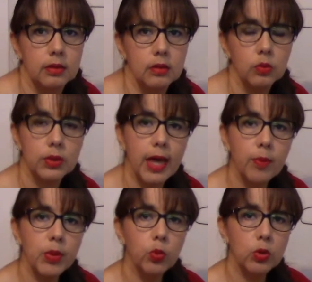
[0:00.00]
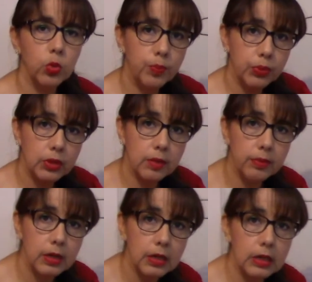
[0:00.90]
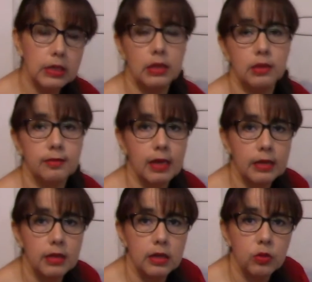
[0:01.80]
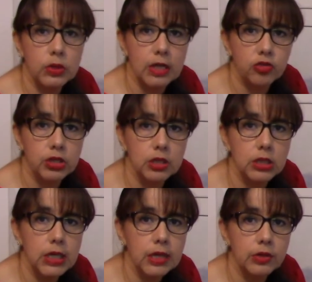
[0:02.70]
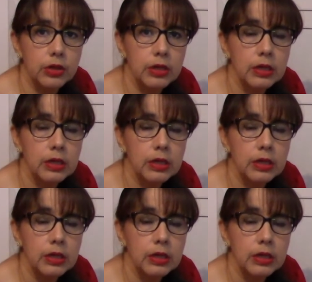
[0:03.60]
What happened when we put them inside the liquid nitrogen container?